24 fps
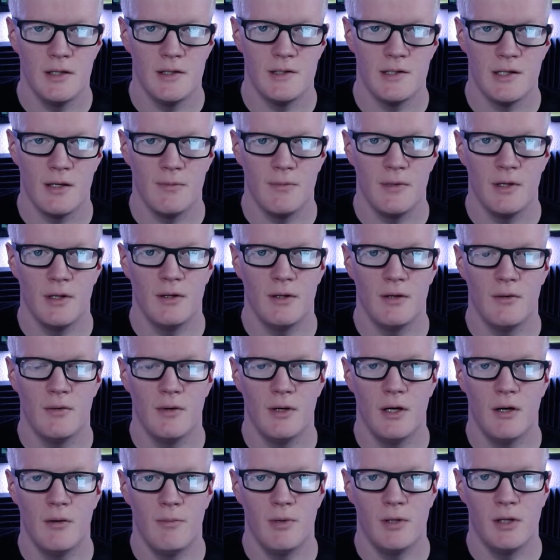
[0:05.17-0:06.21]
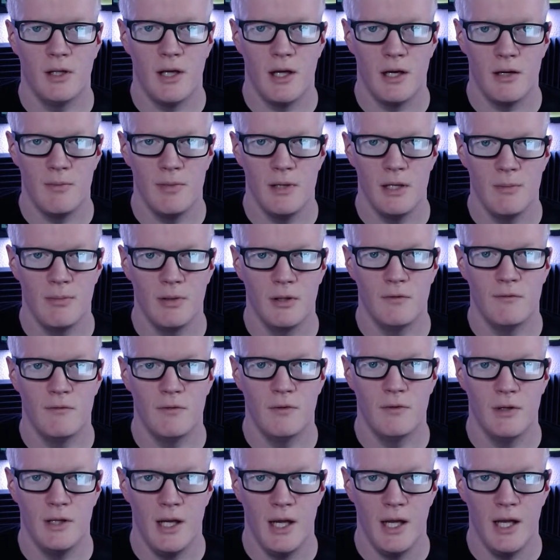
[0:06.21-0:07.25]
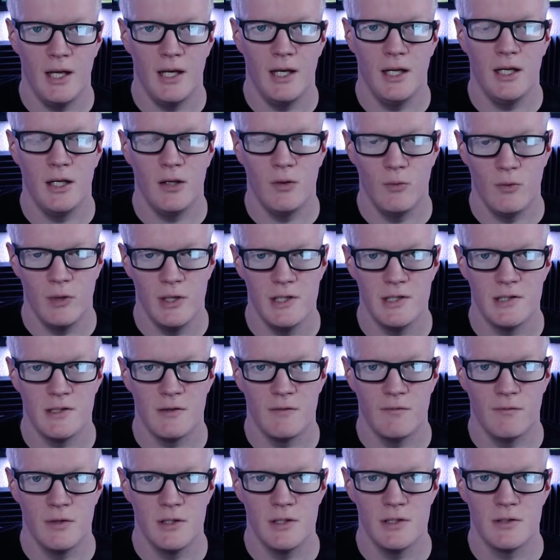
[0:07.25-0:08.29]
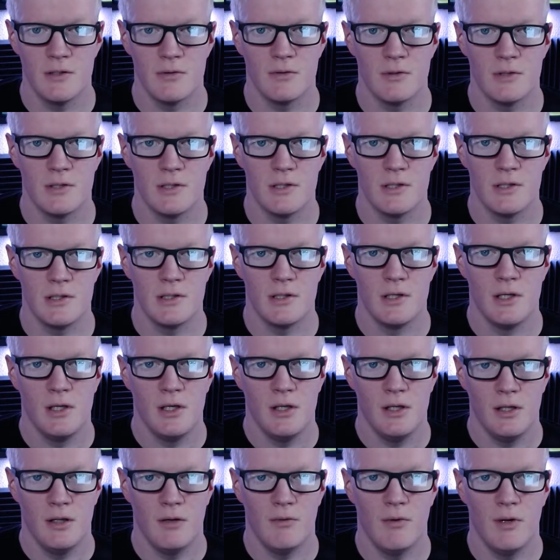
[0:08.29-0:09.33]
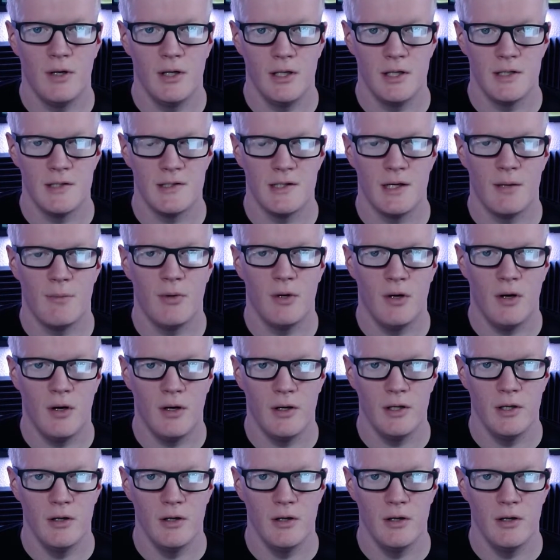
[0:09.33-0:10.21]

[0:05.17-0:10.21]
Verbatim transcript: something that will help a lot of people avoid the headache and waste of resources that running a separate audio